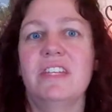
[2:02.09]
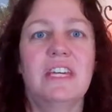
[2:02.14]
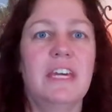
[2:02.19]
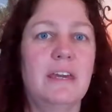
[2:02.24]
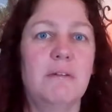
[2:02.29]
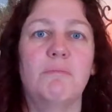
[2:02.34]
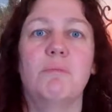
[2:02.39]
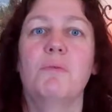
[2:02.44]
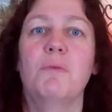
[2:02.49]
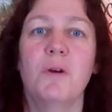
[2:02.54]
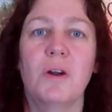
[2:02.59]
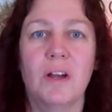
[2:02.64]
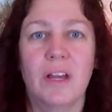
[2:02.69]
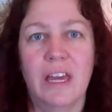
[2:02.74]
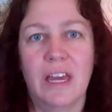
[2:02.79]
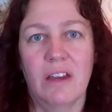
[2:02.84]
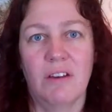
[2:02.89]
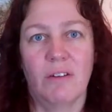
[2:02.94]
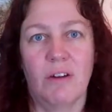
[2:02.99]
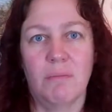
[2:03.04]
keep
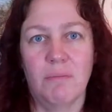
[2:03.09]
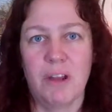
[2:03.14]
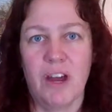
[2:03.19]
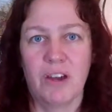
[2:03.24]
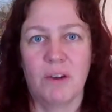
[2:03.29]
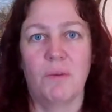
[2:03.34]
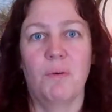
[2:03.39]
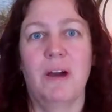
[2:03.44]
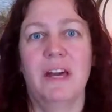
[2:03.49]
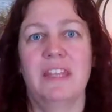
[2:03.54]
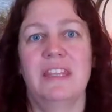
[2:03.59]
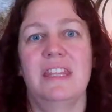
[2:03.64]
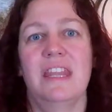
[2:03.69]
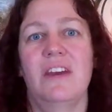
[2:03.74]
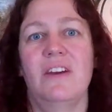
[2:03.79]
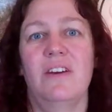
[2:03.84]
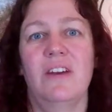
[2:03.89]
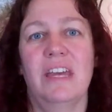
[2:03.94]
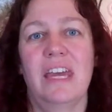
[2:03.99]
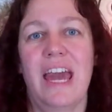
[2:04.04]
working, or I'm not quite
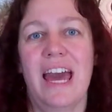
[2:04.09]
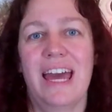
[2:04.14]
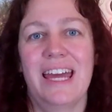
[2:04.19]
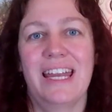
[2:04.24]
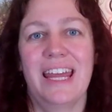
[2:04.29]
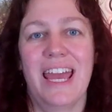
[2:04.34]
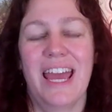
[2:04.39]
there yet.